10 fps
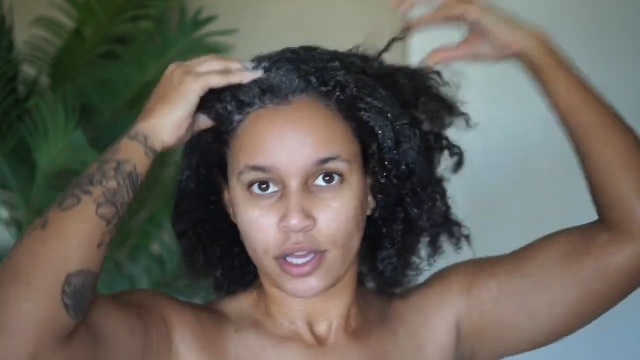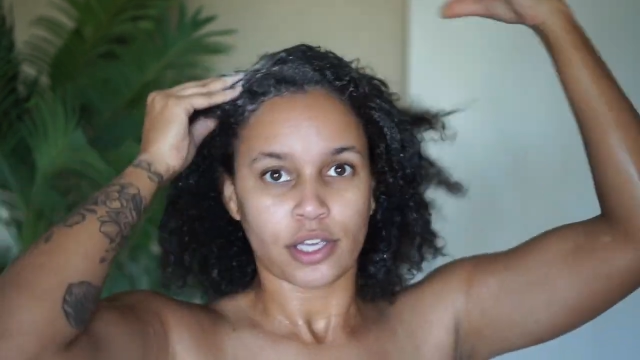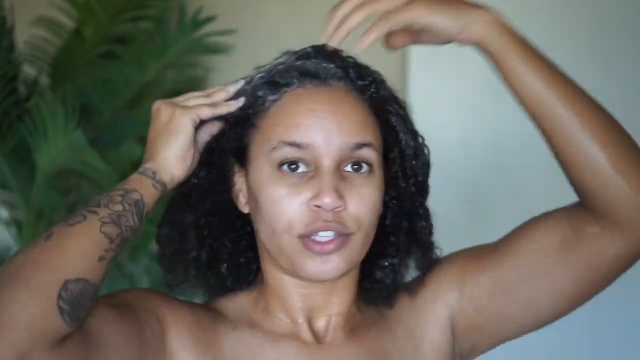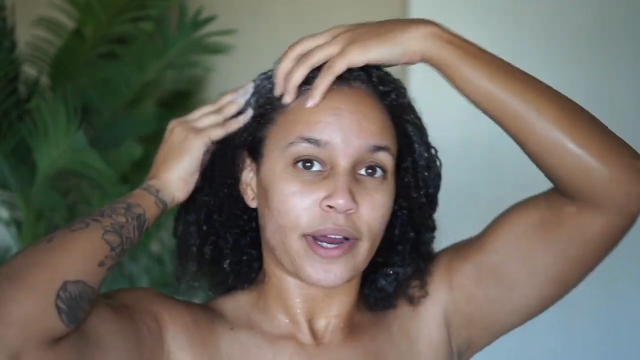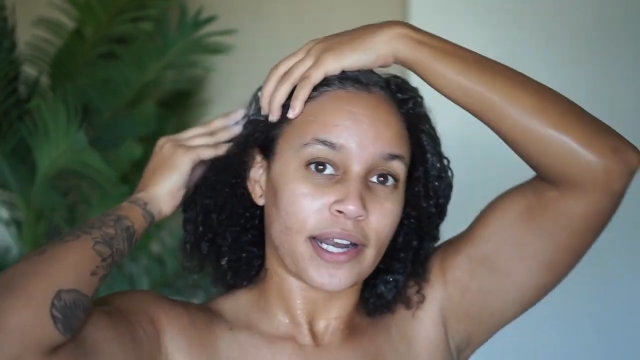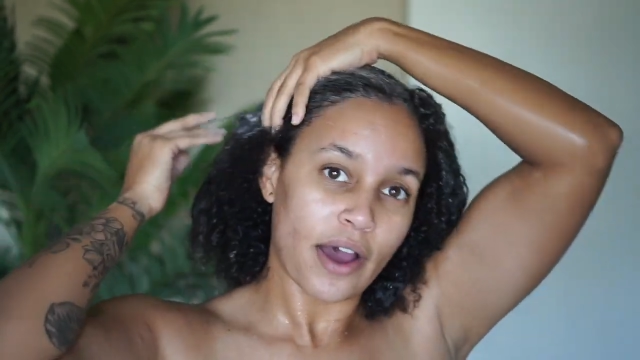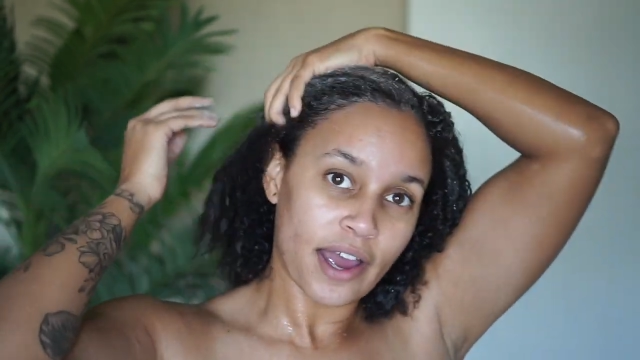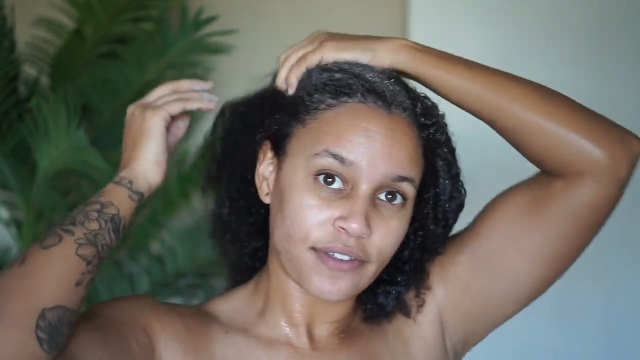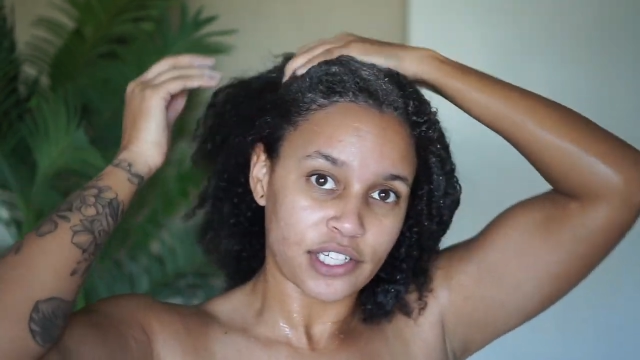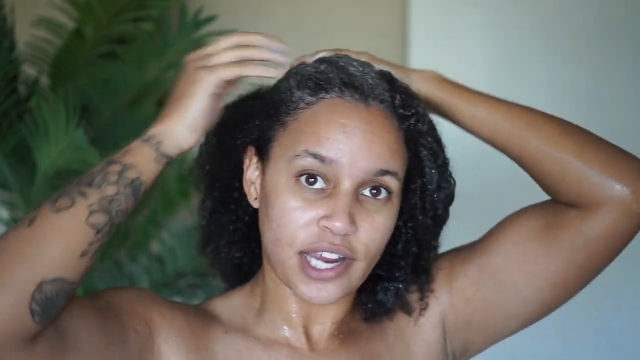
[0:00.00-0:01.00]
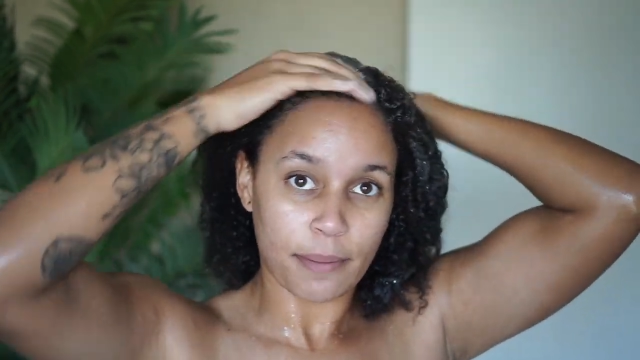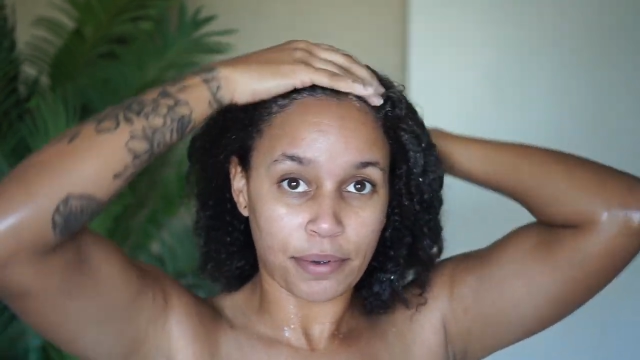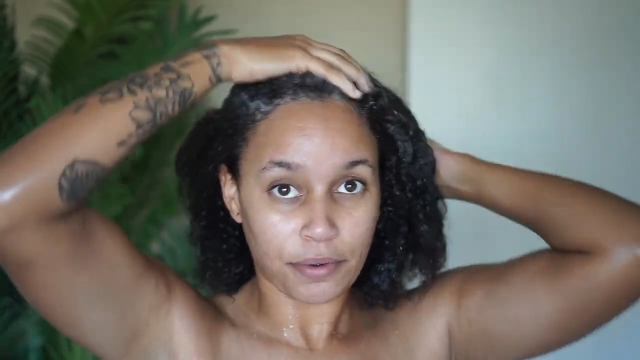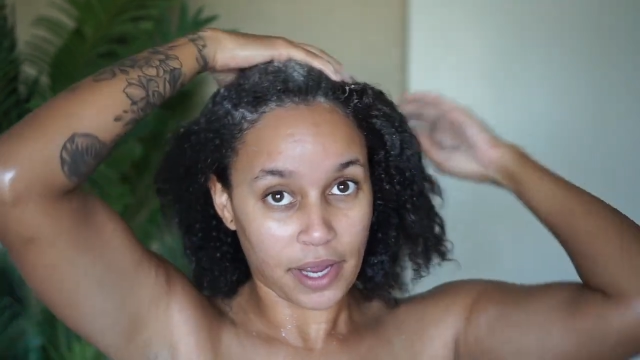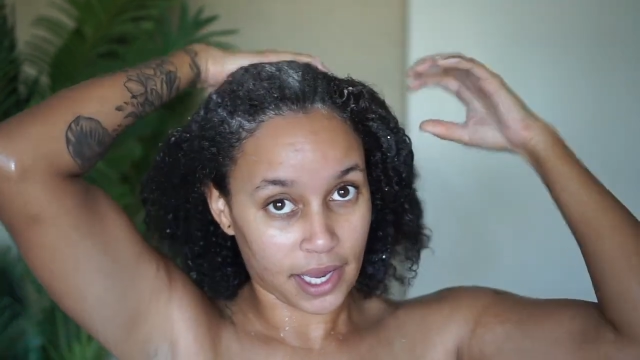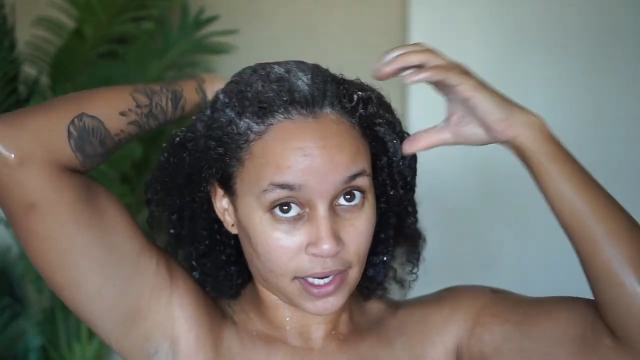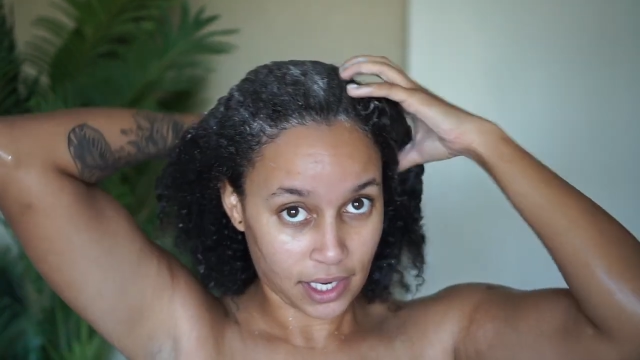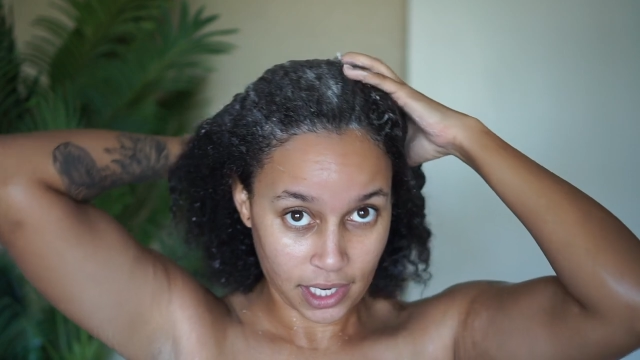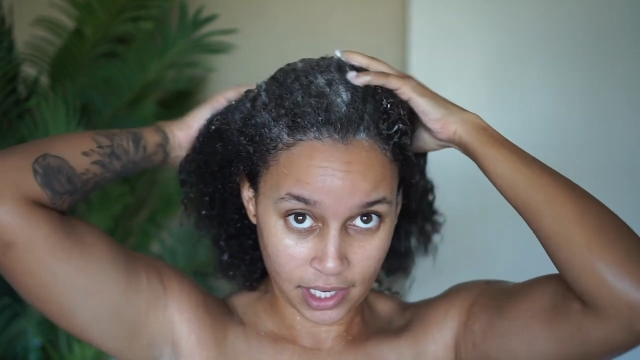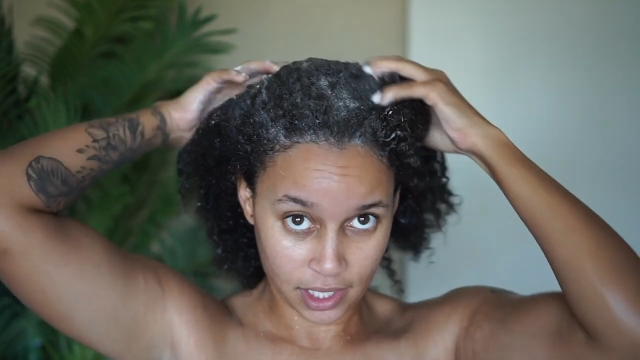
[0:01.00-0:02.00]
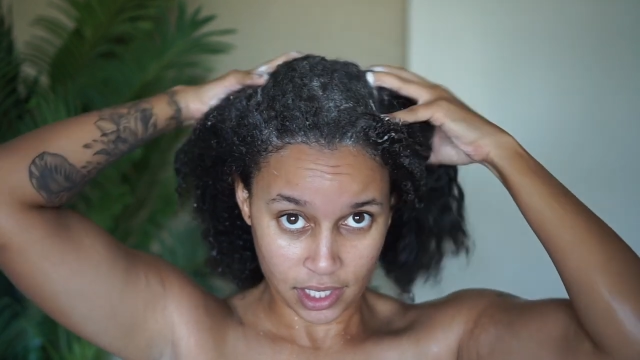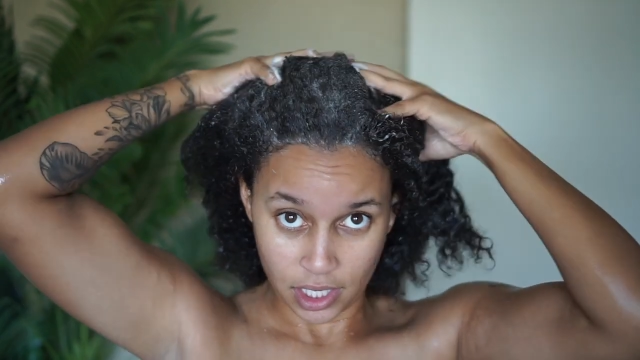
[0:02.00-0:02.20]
so right now I have the shampoo in